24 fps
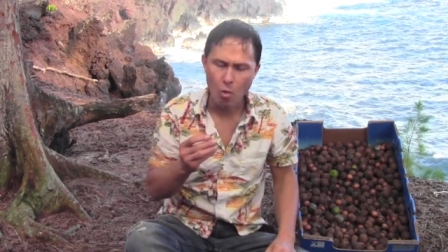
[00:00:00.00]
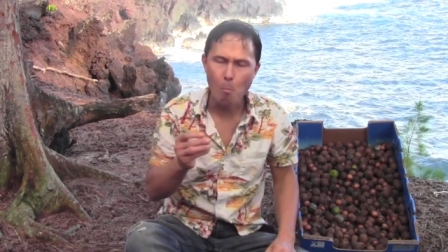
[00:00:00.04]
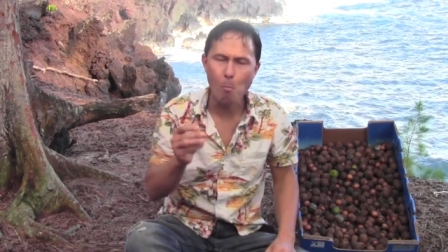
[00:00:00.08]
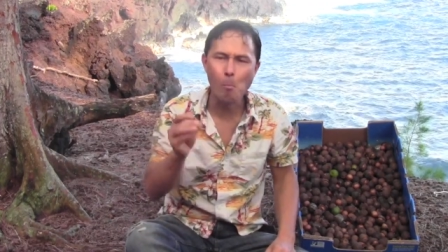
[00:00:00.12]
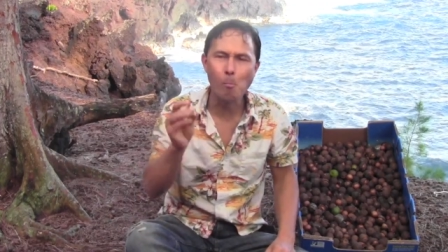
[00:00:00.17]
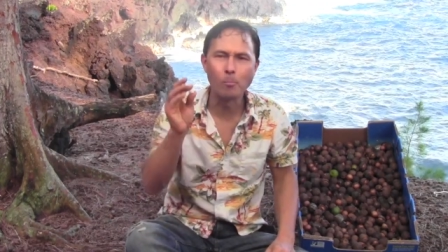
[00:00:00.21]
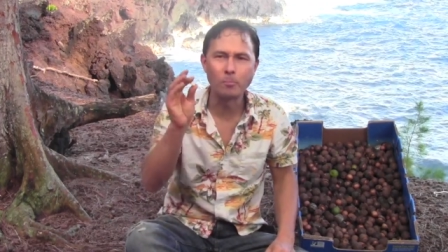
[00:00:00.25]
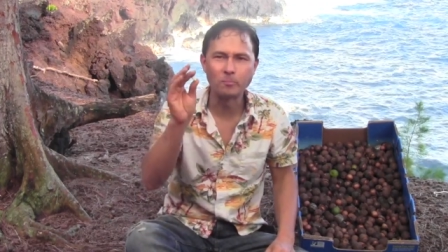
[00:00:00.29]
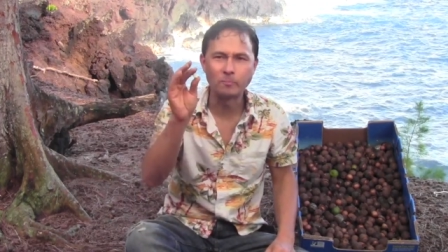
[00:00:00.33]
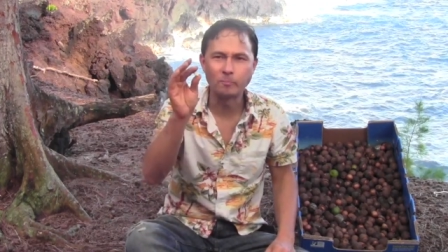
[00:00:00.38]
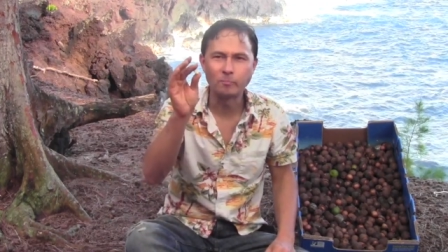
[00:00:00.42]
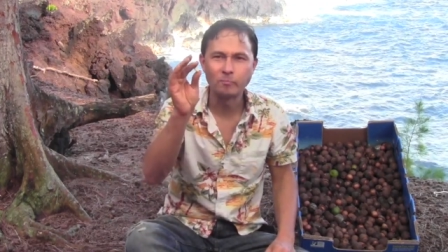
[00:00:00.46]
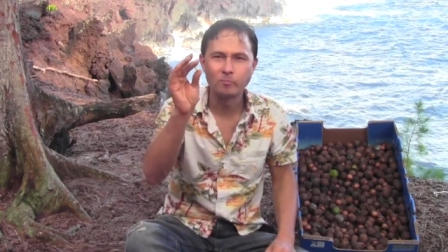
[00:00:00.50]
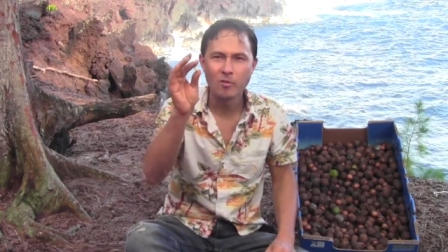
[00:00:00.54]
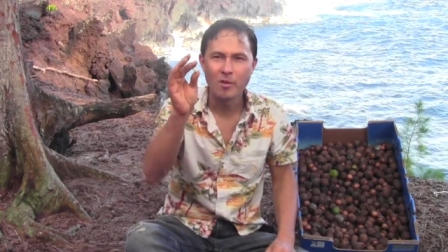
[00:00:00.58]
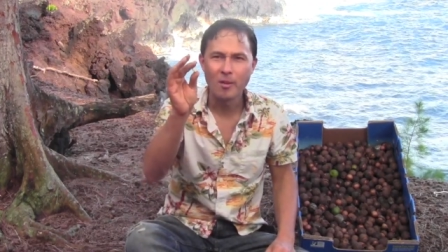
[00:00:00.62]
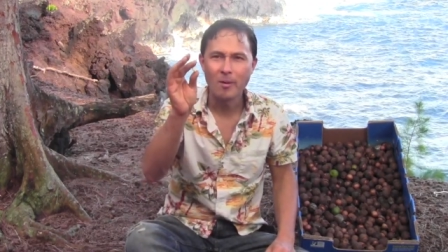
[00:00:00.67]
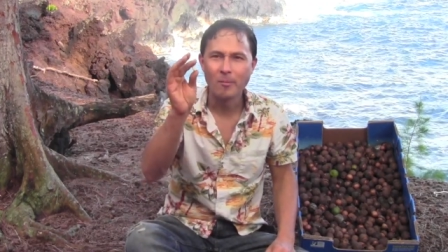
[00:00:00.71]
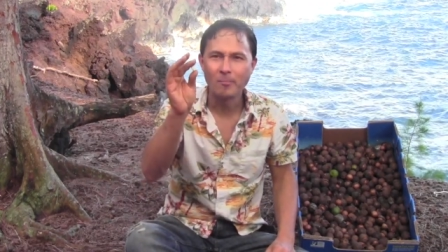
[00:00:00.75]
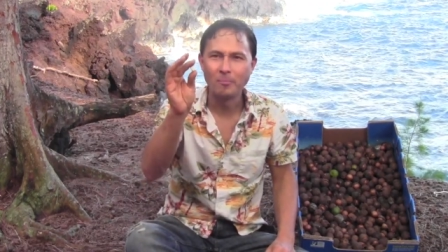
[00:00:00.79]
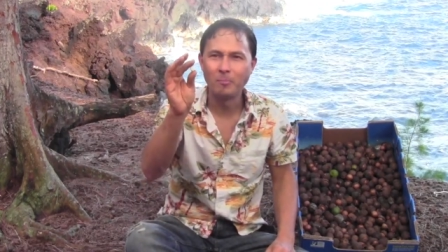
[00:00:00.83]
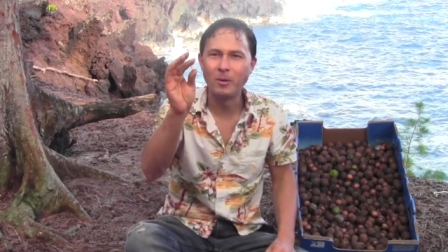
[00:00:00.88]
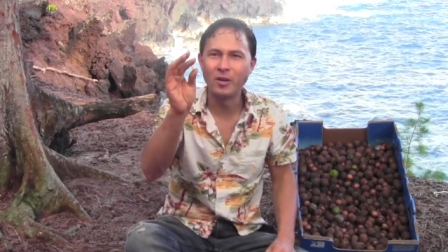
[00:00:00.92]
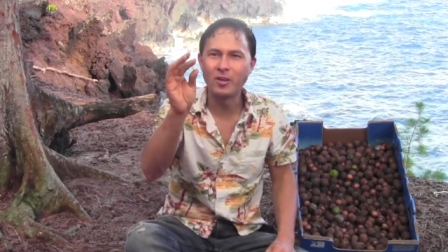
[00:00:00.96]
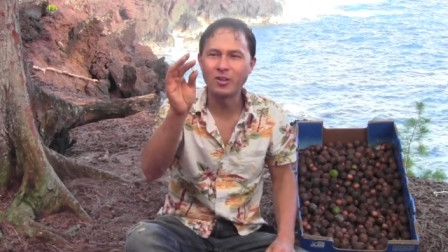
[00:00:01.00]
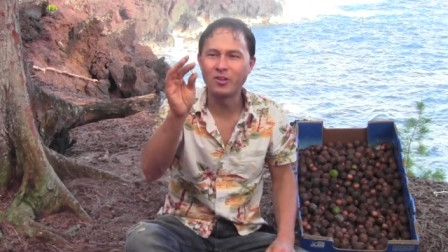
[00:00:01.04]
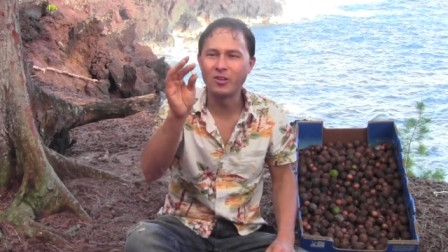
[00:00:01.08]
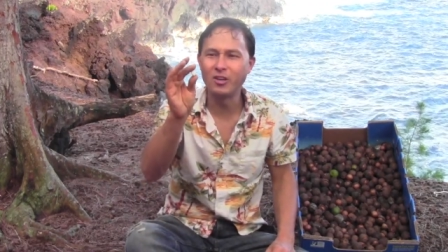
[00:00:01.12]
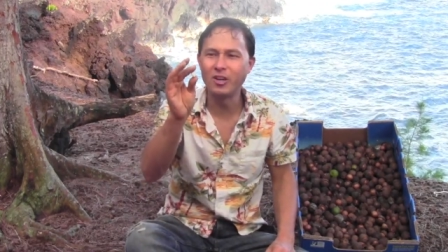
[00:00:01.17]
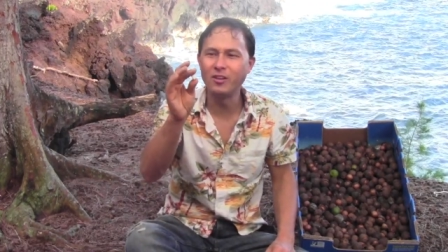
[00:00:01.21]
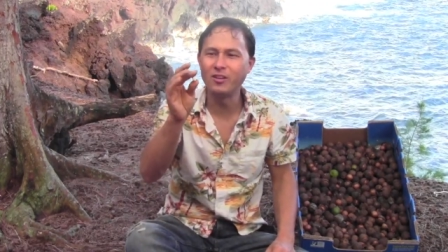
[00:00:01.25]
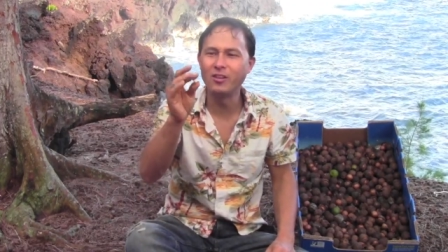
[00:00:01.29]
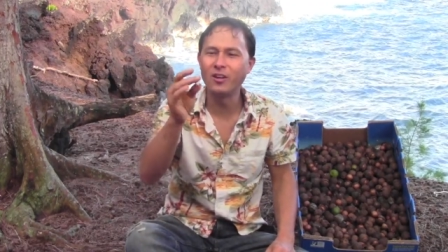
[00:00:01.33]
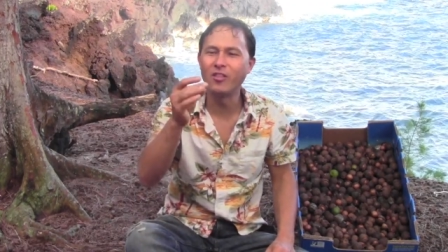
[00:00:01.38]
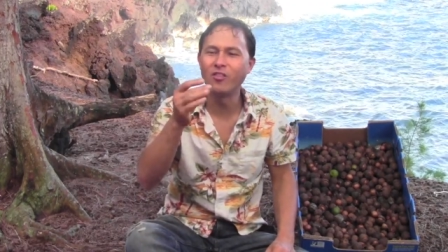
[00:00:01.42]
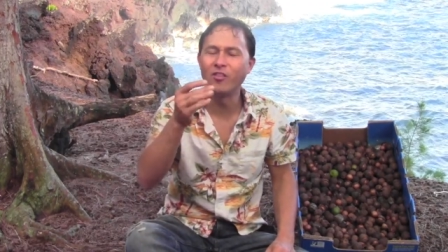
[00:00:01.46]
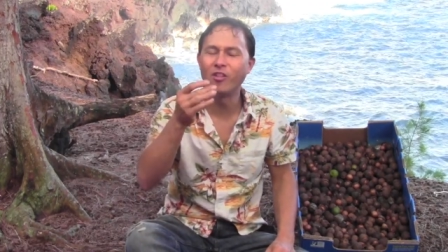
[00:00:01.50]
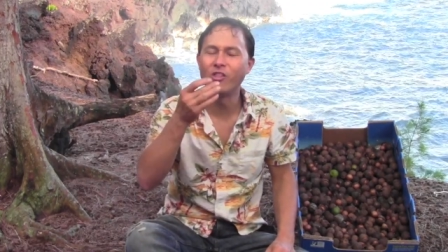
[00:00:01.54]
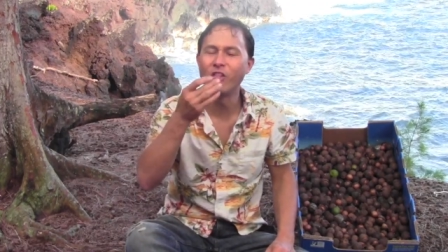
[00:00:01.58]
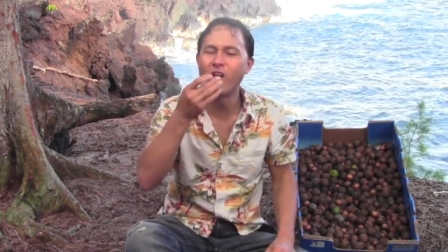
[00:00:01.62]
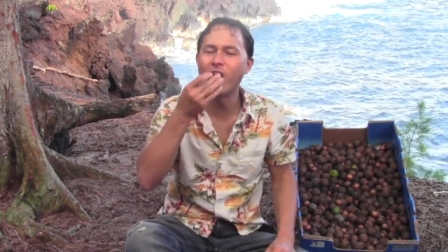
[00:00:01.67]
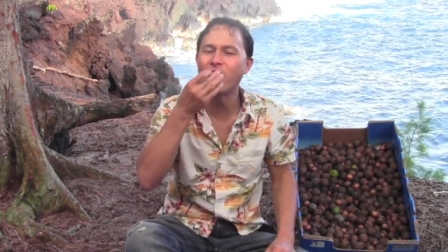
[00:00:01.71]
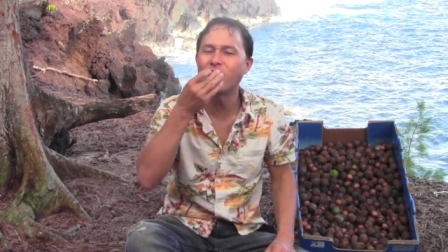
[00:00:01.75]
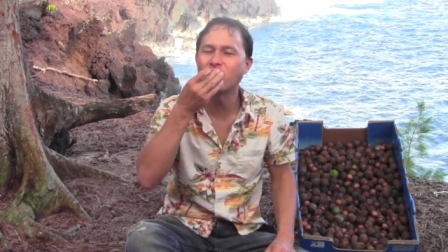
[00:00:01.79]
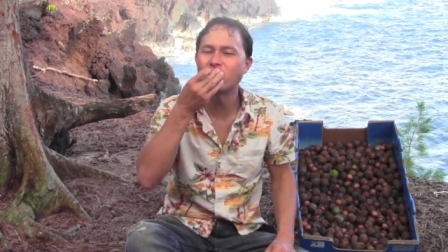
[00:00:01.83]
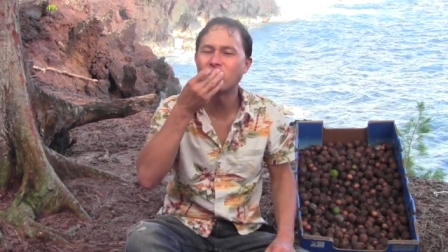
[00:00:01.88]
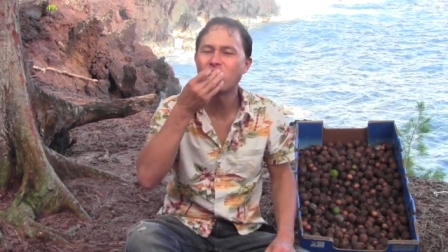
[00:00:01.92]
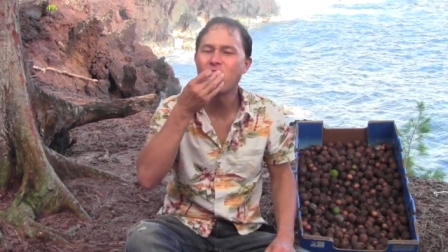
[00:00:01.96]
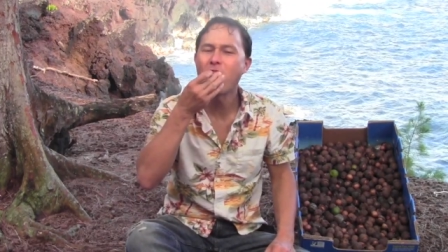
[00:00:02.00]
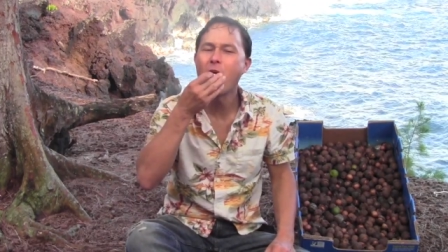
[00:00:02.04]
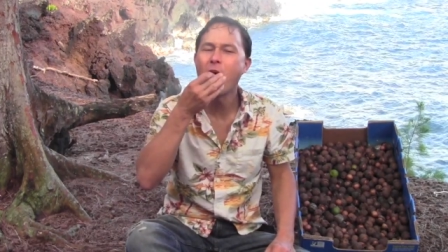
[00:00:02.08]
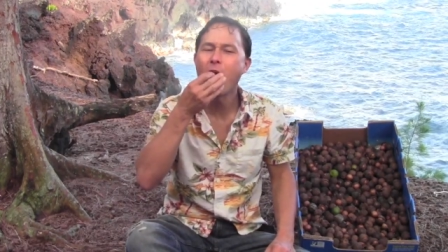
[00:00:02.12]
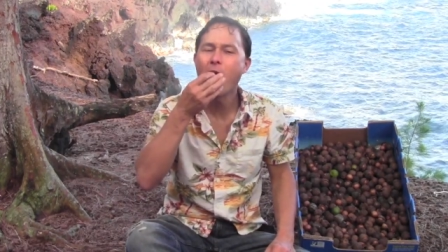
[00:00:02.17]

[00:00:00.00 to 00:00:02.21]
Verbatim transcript: Hmm. but good nonetheless.